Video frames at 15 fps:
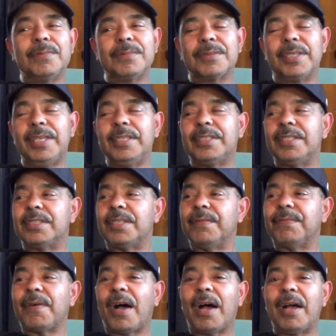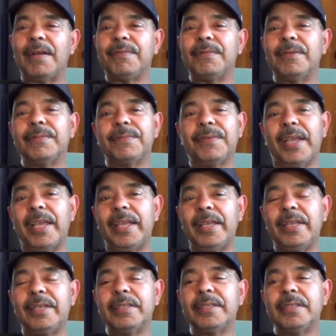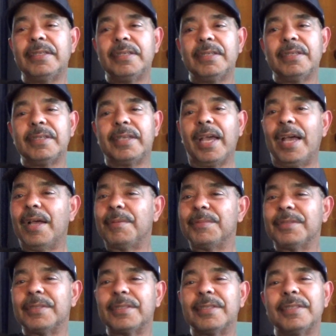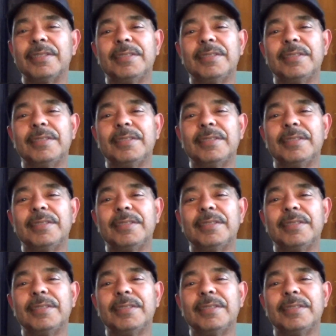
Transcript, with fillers: TC5, Phade, Chems.